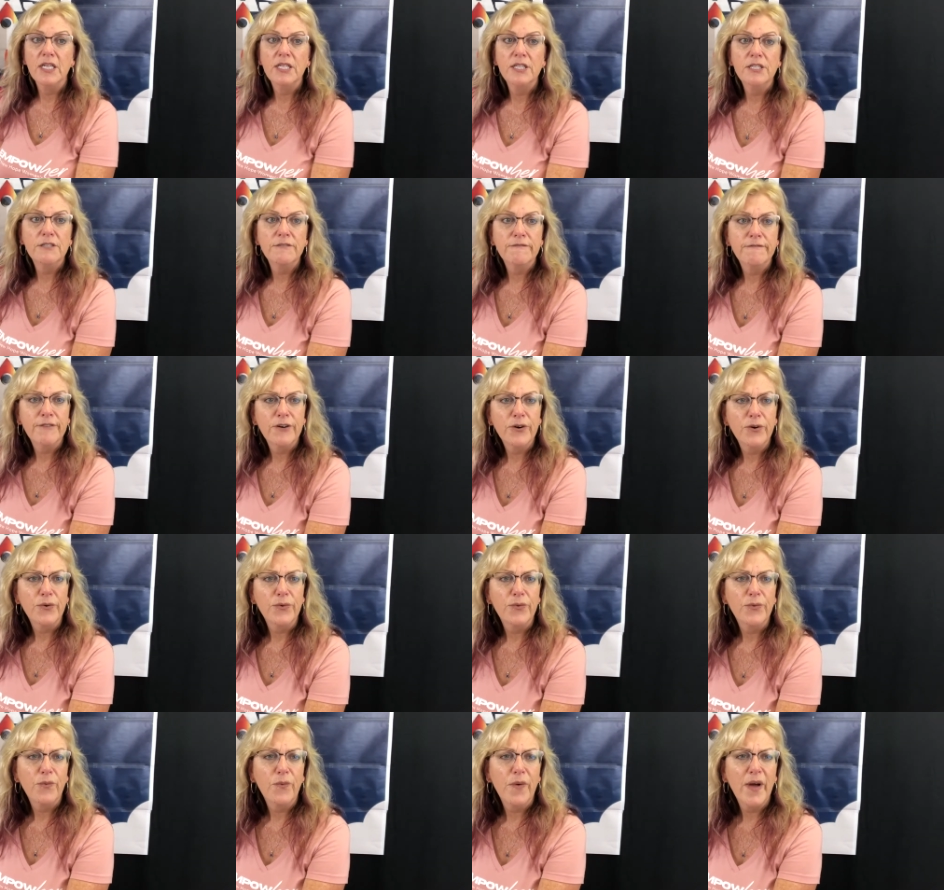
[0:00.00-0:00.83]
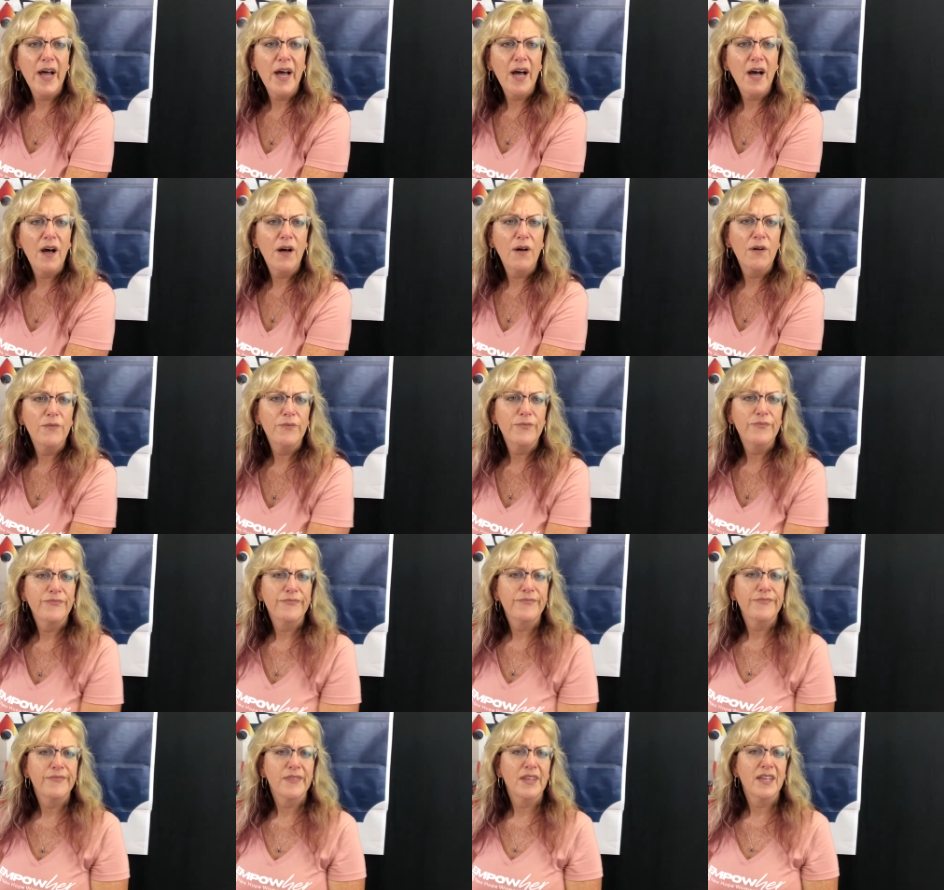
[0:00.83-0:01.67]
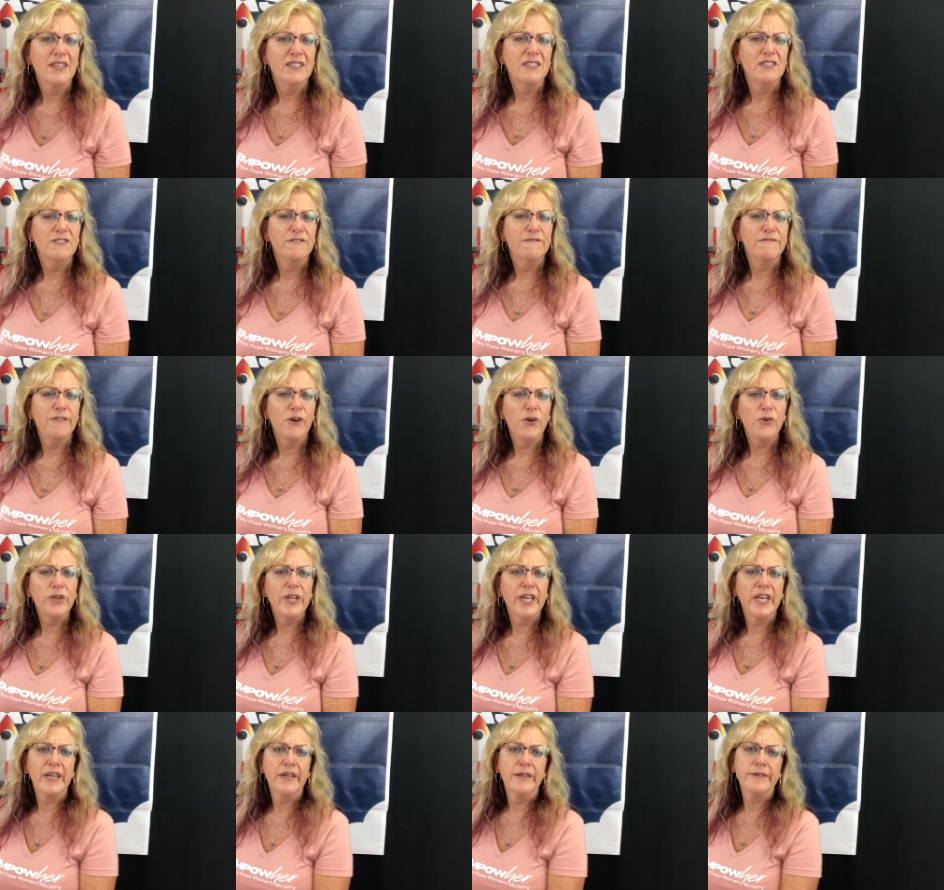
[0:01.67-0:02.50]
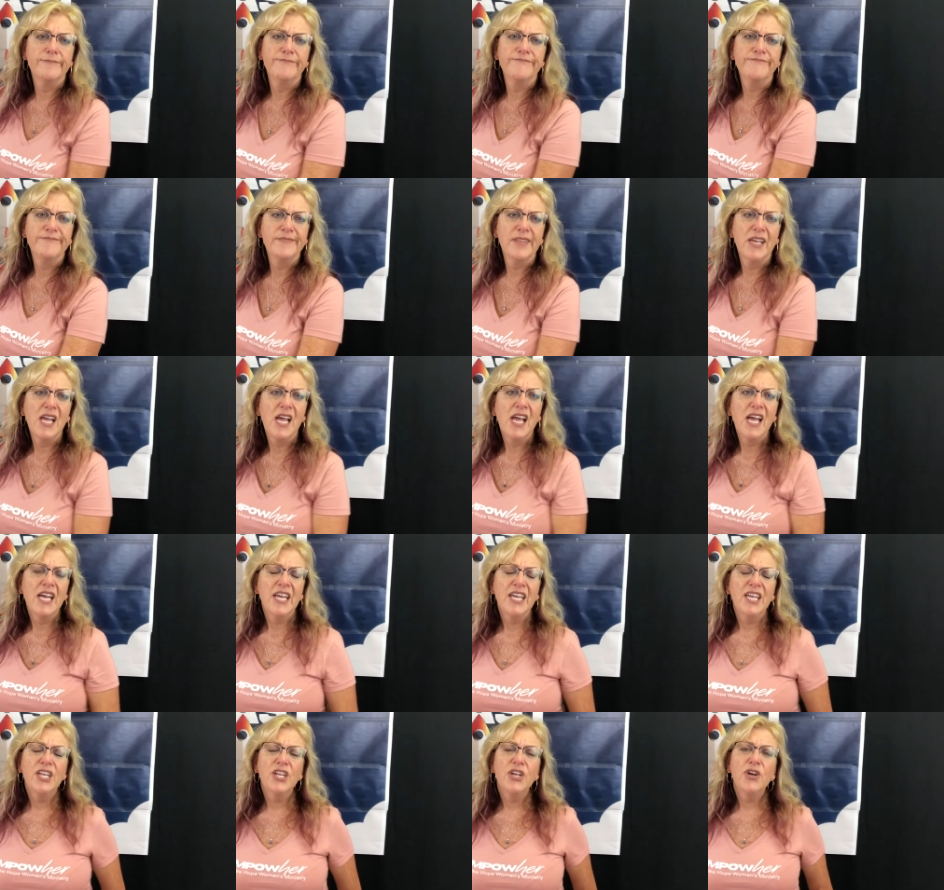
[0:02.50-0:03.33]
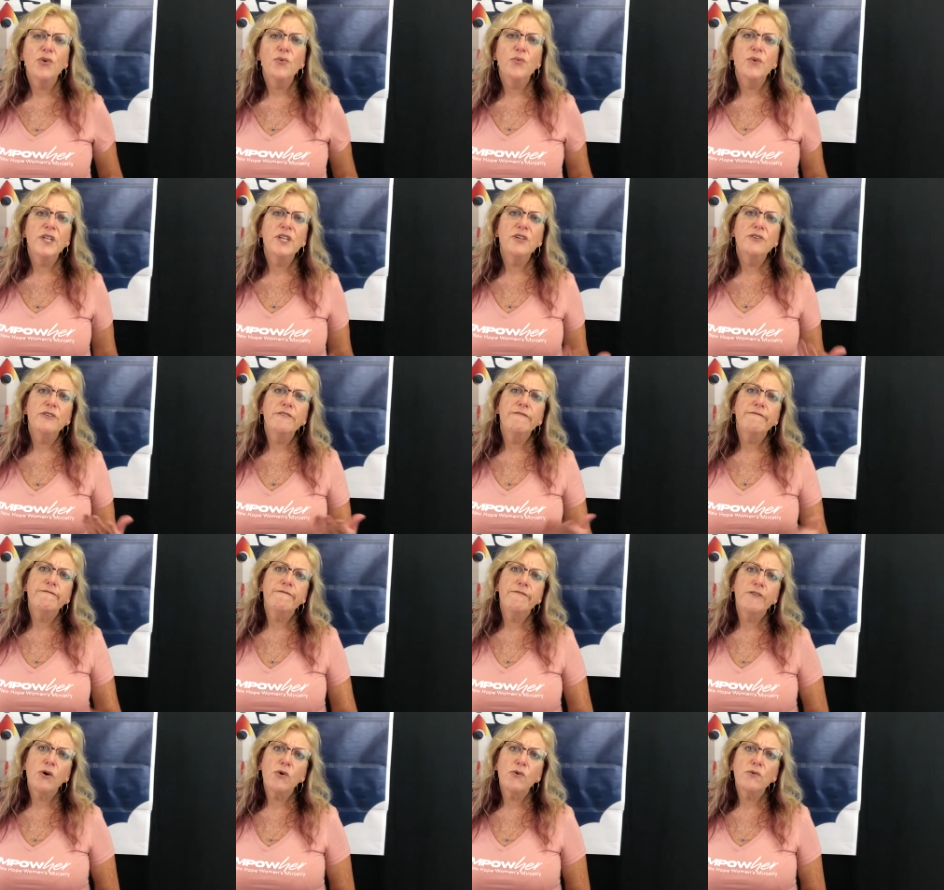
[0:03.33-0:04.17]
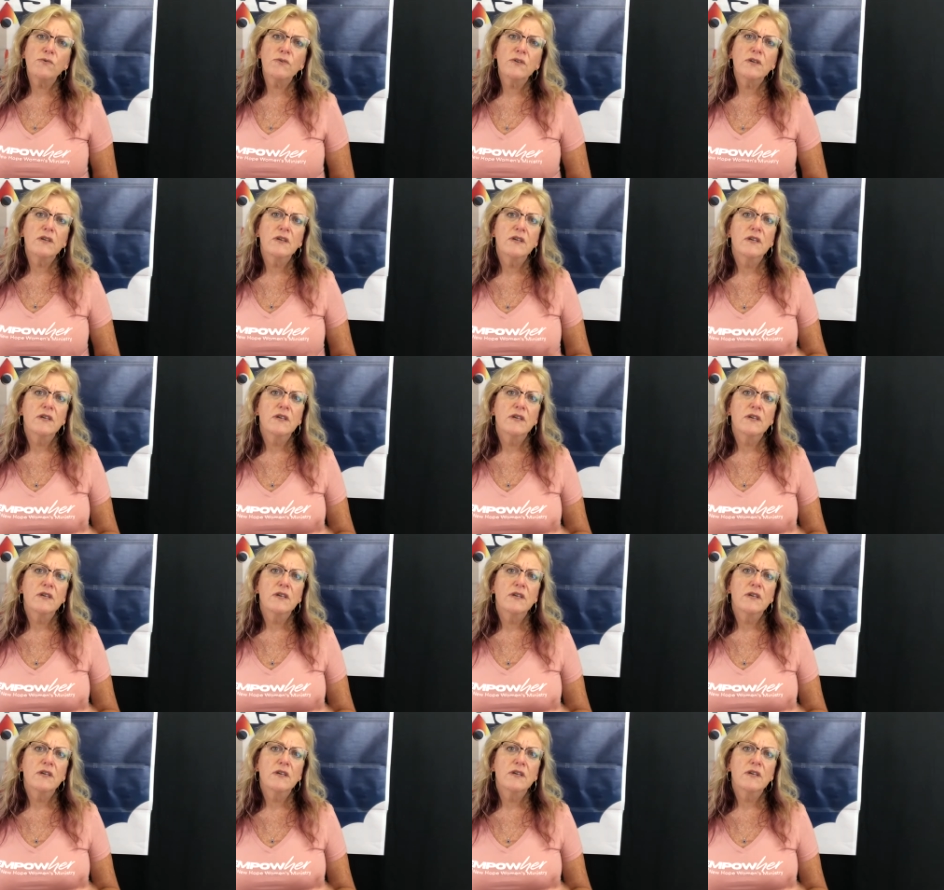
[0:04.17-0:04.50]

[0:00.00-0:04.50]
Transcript: Devote. Wow. Devoting. You know, when you devote